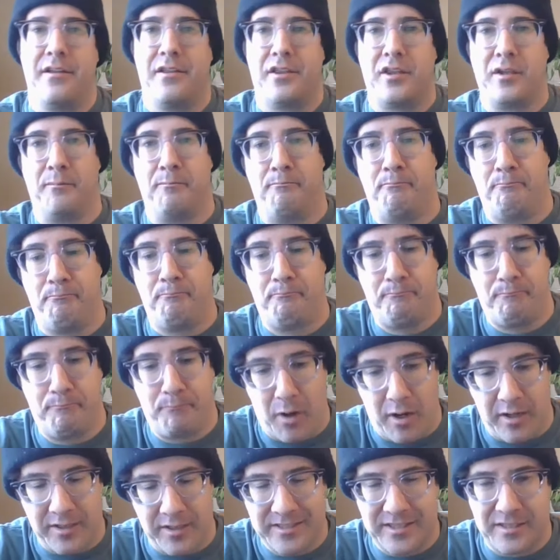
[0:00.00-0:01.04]
the
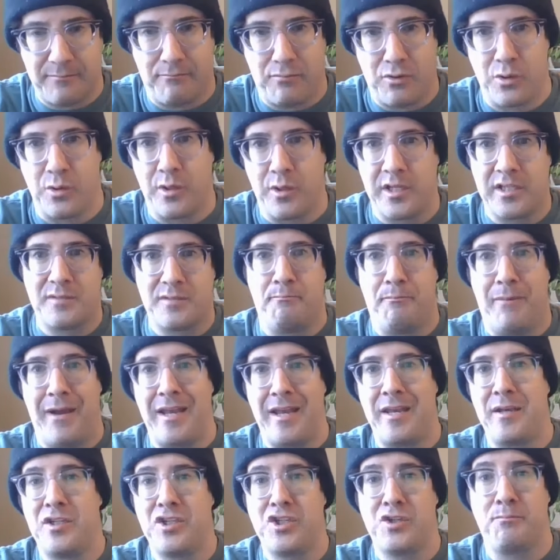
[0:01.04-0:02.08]
Boston Bruins
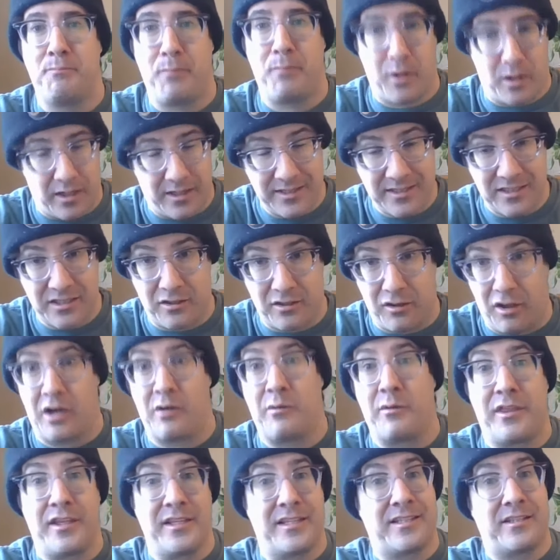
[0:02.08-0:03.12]
bench boss,
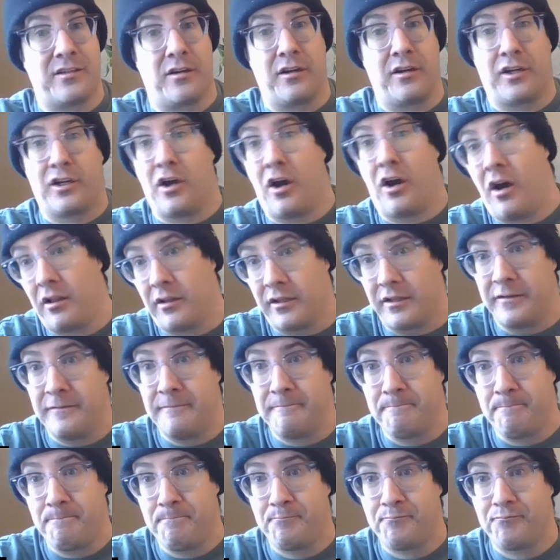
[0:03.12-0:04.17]
along with his son Colin,
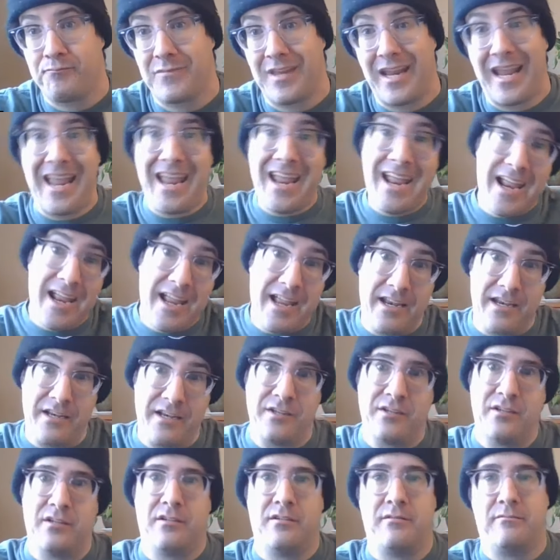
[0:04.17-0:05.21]

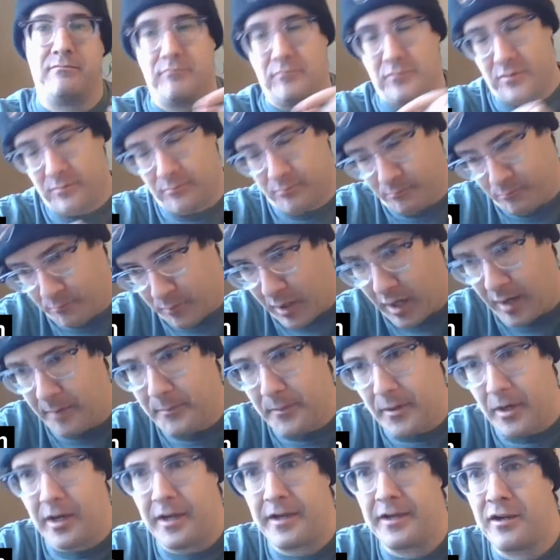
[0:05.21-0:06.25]
and
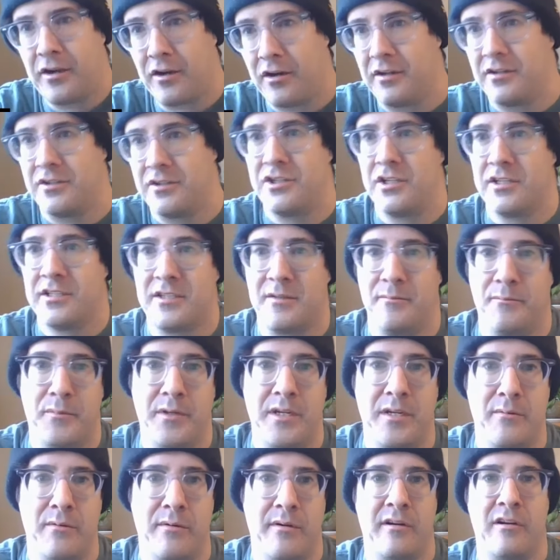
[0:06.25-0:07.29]
pop icon Justin
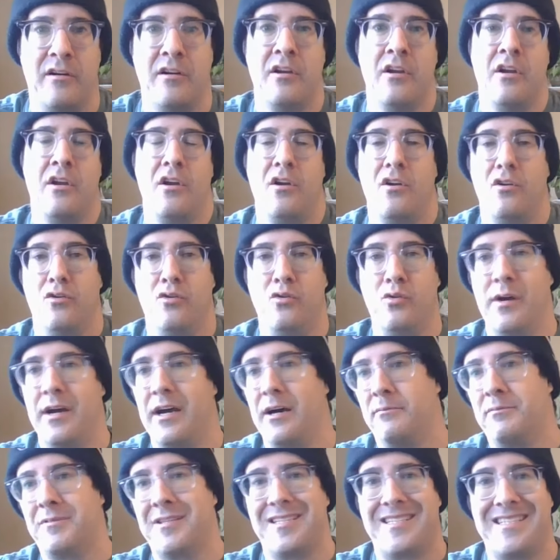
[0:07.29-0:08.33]
Bieber, who
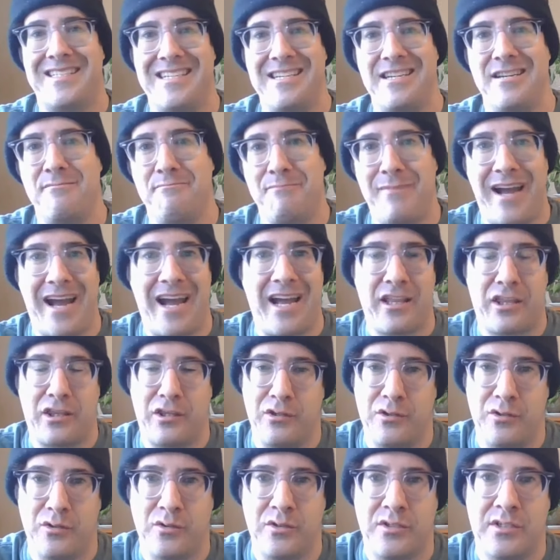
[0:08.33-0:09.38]
helped Team
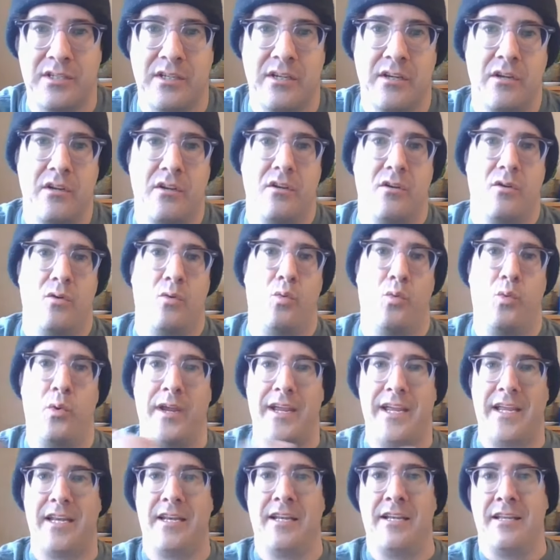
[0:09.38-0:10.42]
Matthews
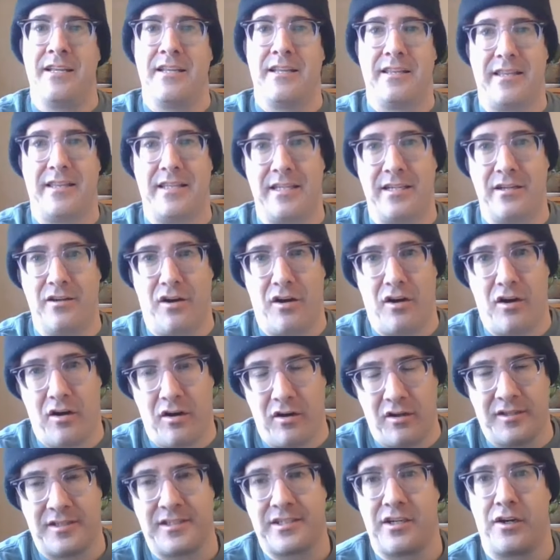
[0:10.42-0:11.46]
win the
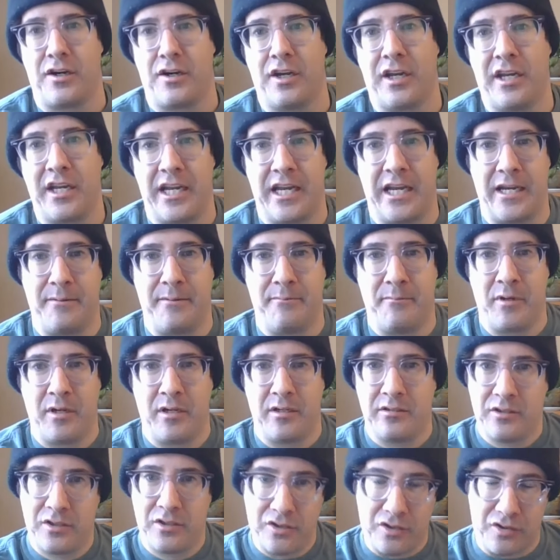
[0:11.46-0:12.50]
All-Star Game
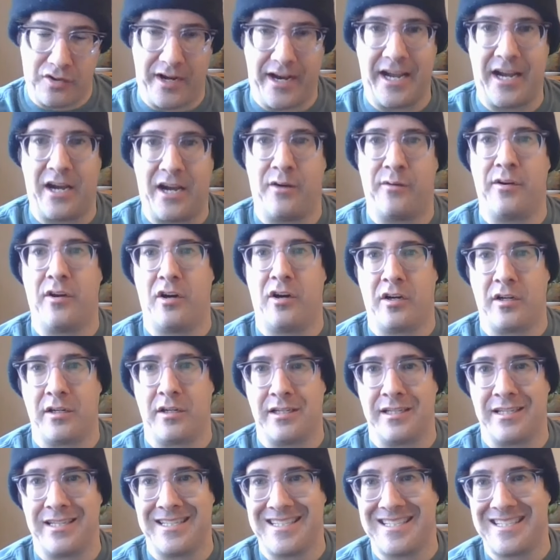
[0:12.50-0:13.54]
crown
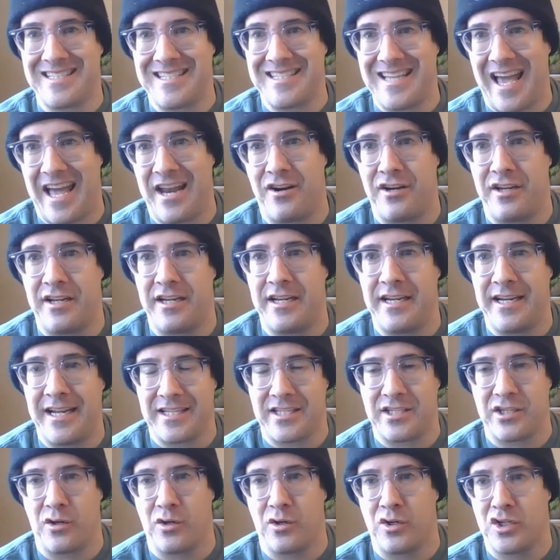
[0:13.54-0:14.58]
on Saturday
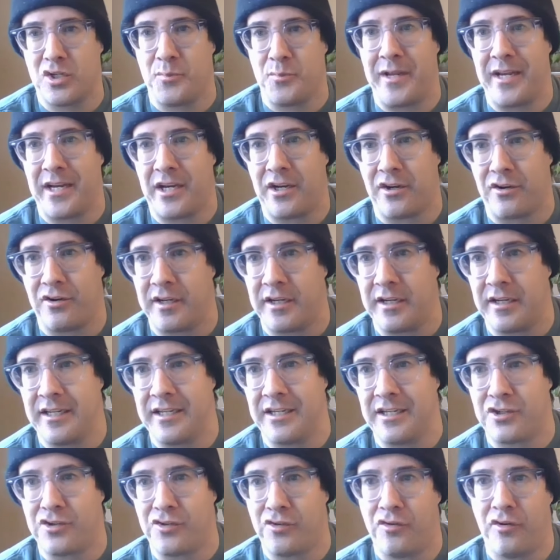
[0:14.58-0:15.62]
at Scotiabank Arena
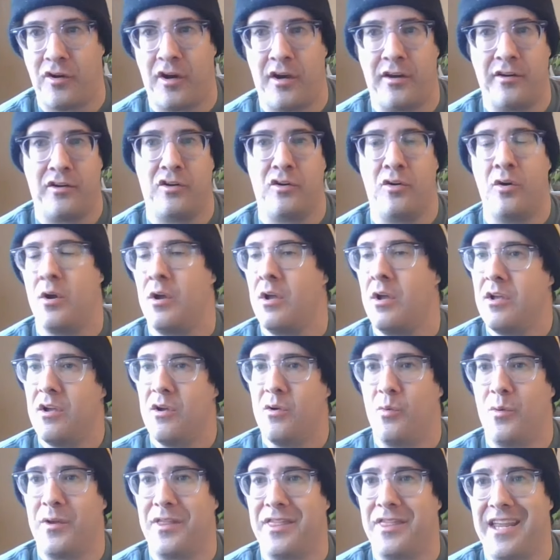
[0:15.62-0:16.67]
in Toronto
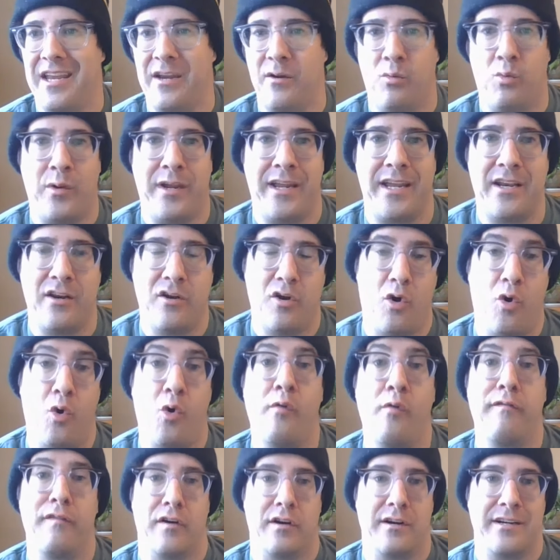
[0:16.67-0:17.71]
with a win
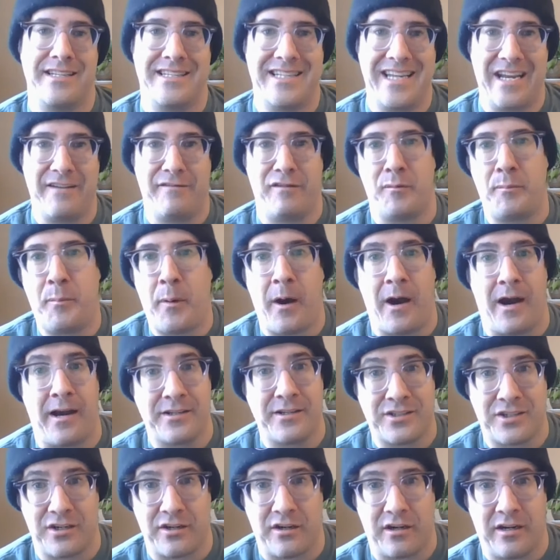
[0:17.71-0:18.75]
over David
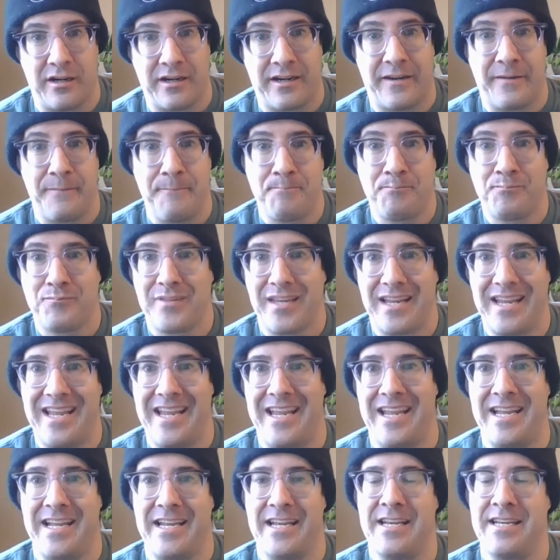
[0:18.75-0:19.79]
Pastrnak
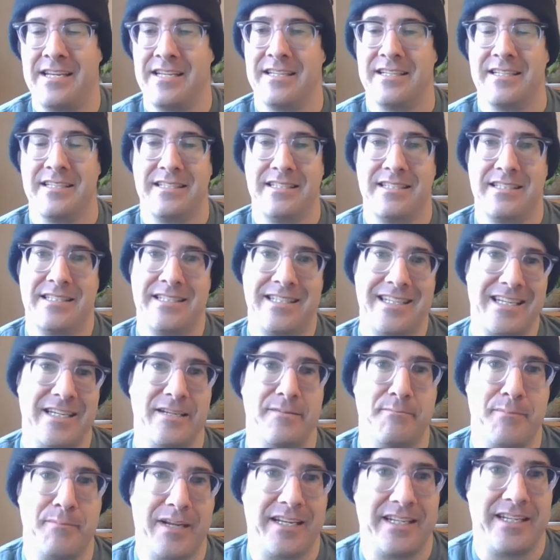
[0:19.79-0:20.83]
and
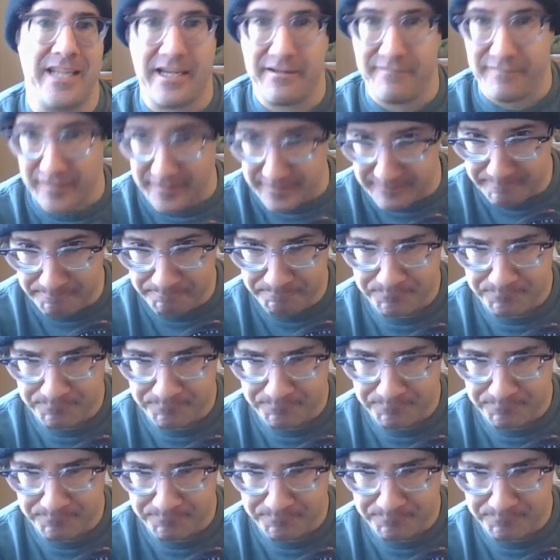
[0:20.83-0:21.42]
Team McDavid.